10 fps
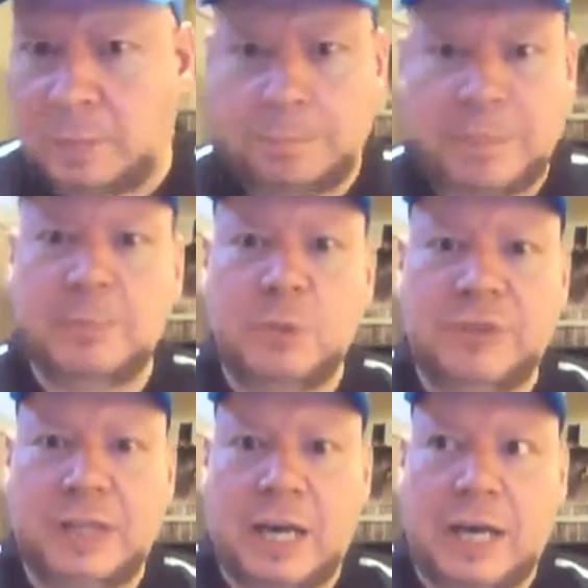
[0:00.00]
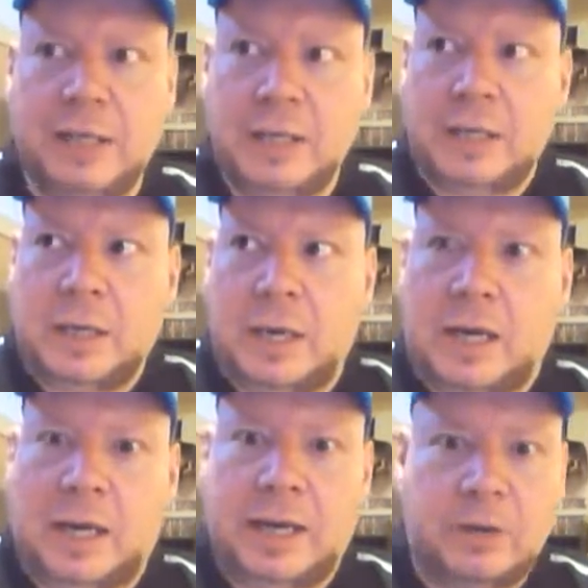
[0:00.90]
Big movie guy.
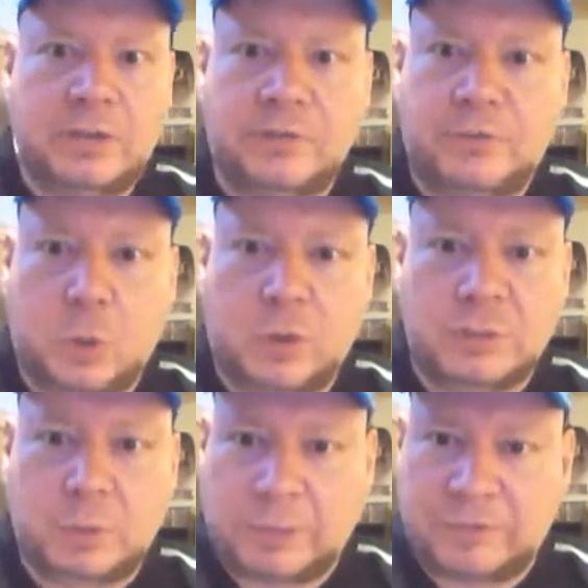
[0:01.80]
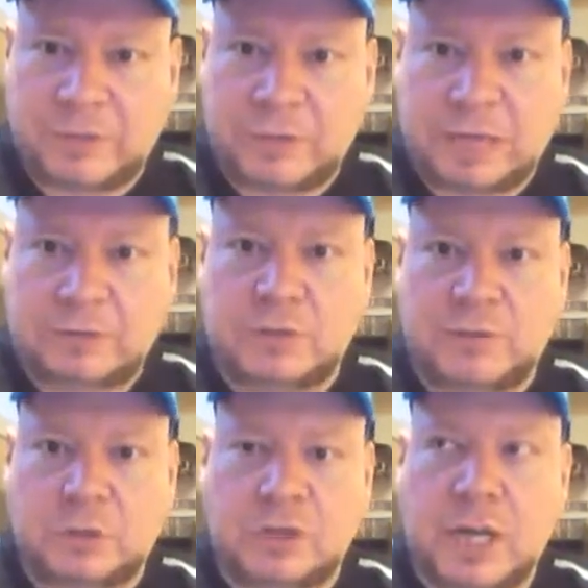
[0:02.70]
Harrison Ford's one of my favorite actors of
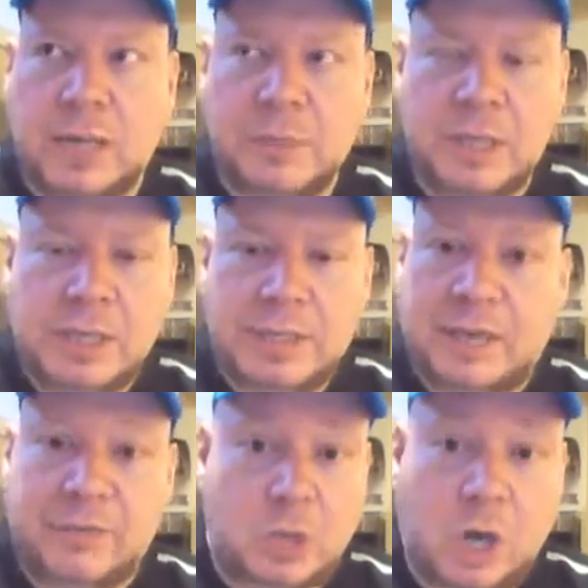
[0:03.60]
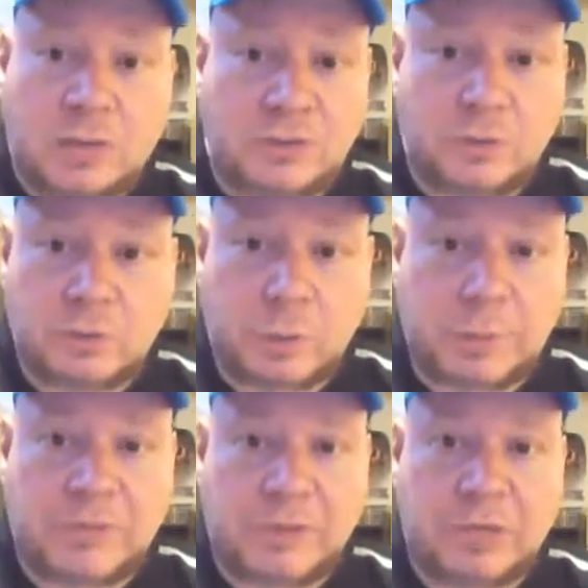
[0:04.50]
all time. Kevin Costner is one of
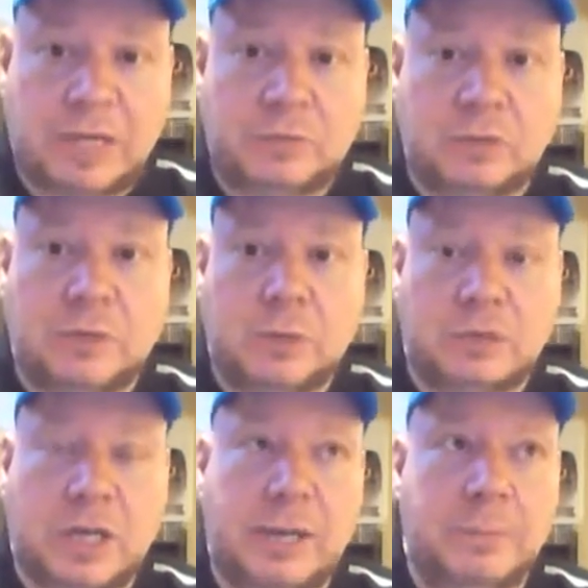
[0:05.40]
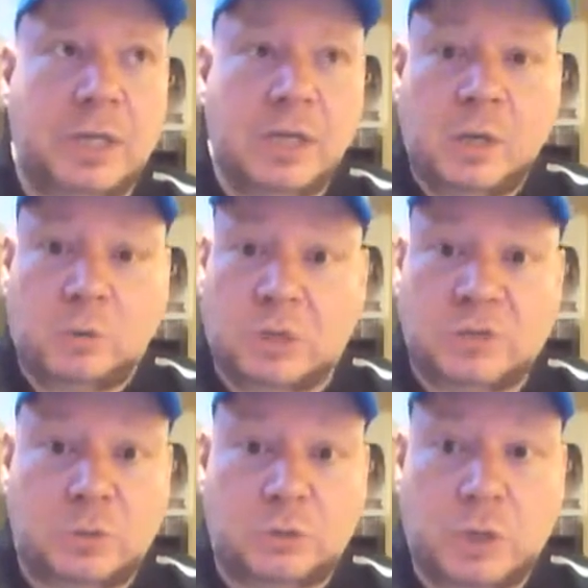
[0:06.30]
my favorite actors of all time.
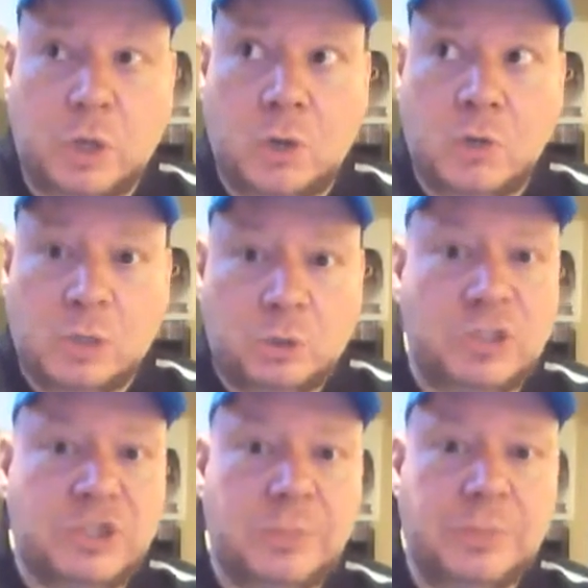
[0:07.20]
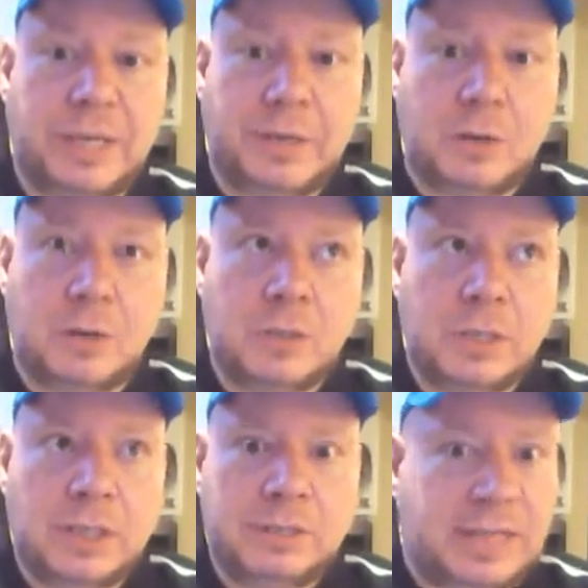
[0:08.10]
Russell Crowe, Christian Bale,
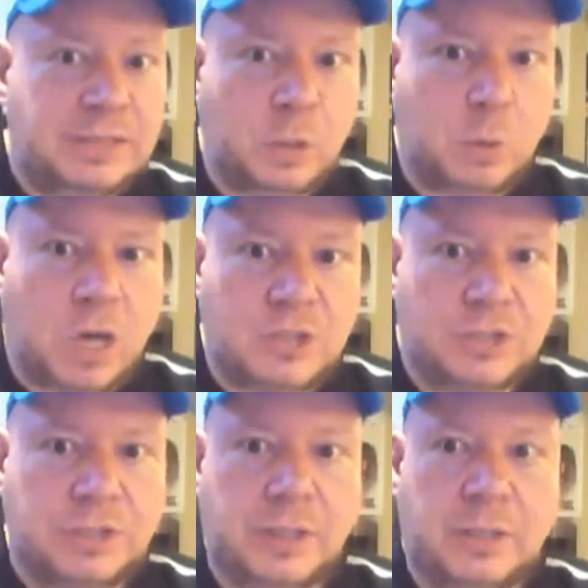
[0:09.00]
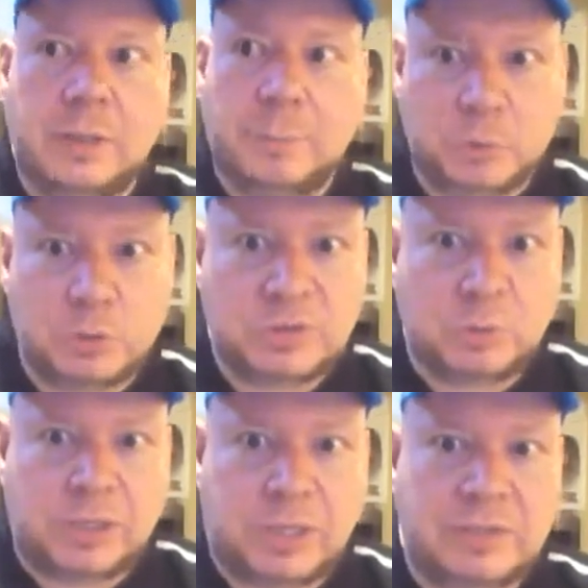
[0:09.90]
Denzel Washington, Bruce
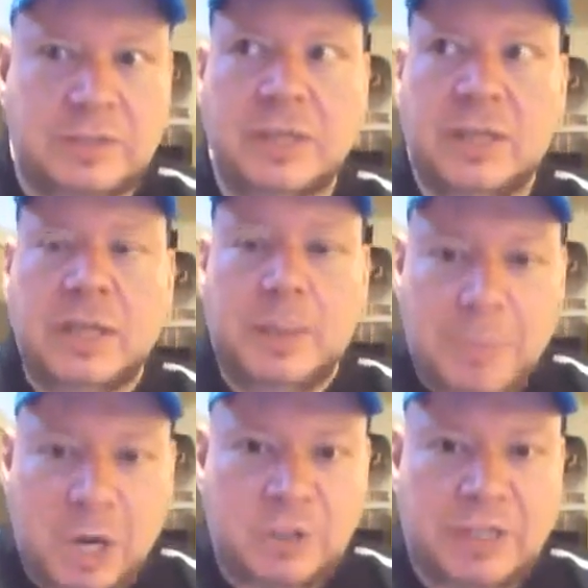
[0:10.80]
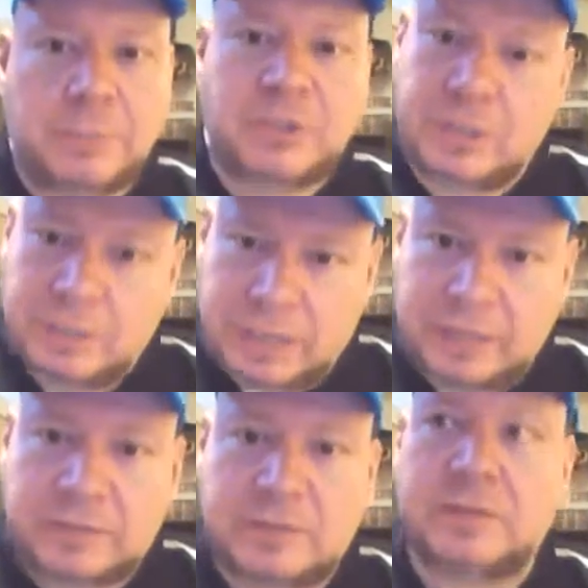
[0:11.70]
Willis, Mel Gibson,
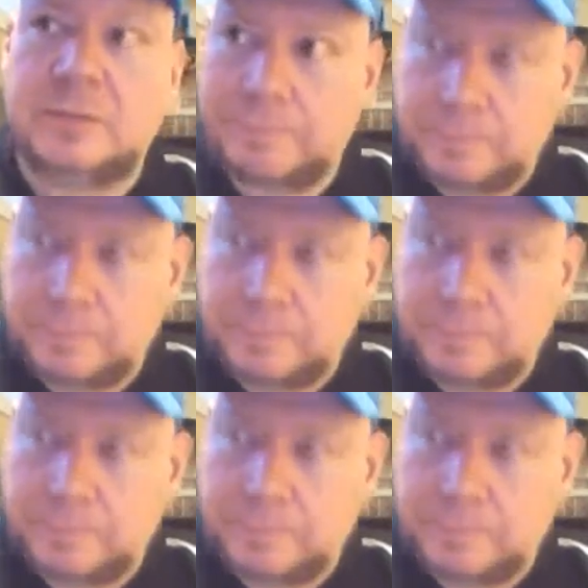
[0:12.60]
yes.